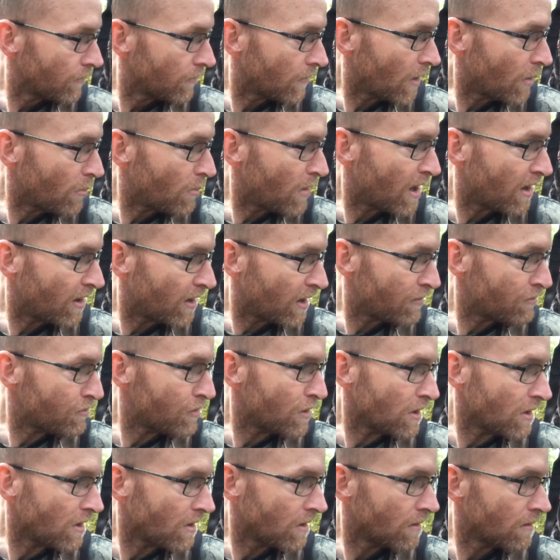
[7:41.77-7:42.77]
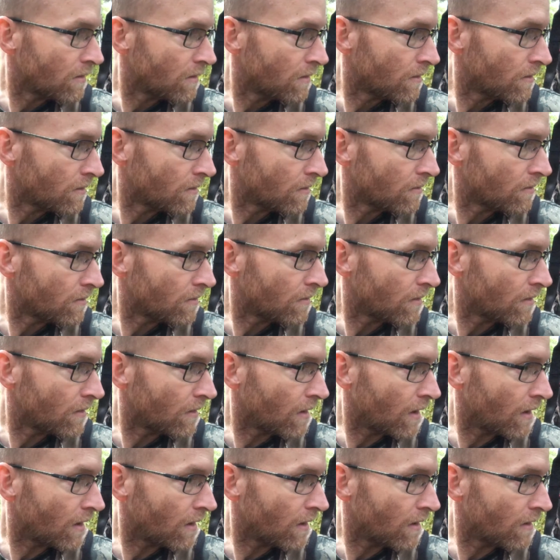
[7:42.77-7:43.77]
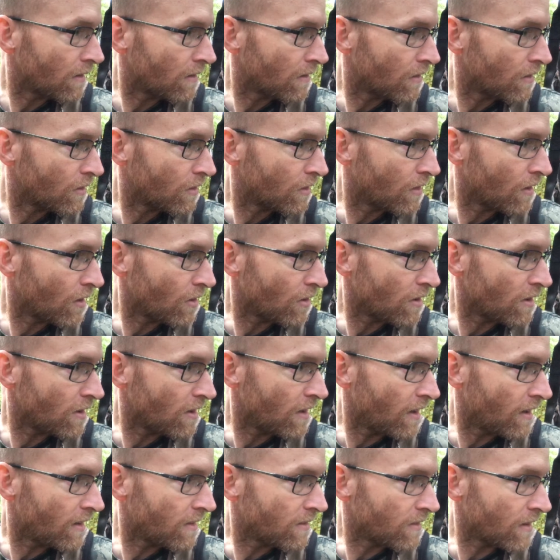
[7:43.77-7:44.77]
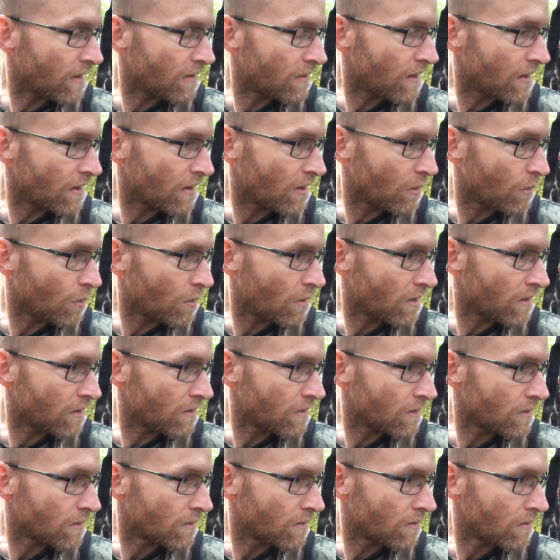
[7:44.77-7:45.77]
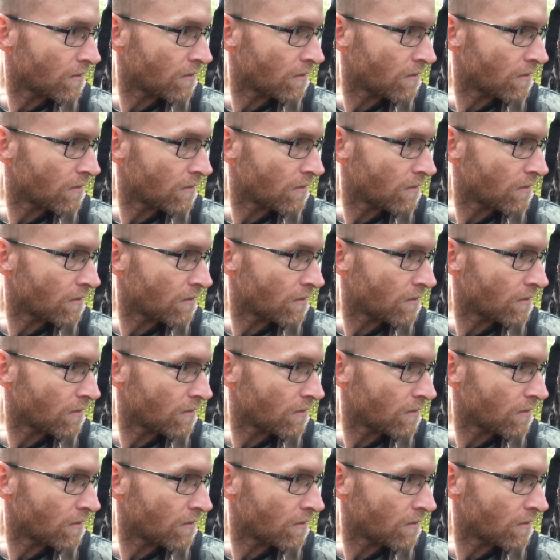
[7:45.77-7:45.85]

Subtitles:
about every 30 days, I think it was.